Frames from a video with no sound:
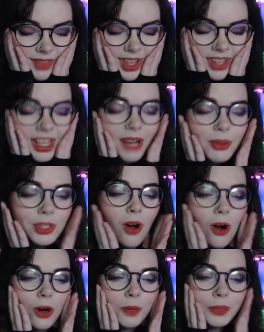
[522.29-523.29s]
That was
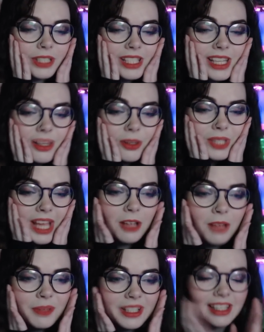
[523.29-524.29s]
horrible to see those
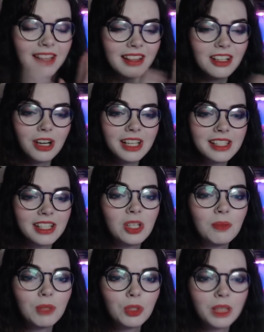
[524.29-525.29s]
helmets. Like the transition
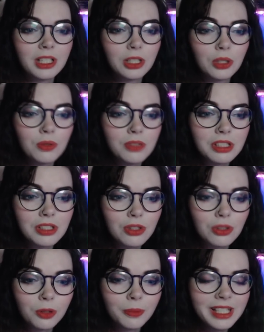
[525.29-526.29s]
between clones and
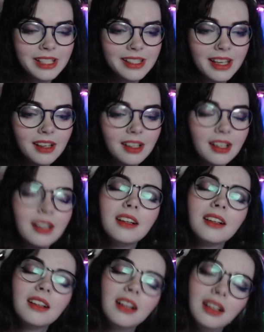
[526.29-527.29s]
Stormies.
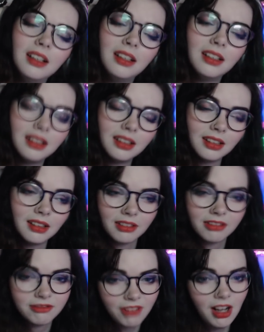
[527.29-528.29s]
Oh,
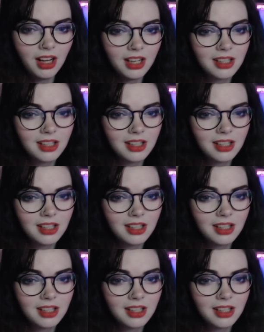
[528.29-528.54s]
fuck.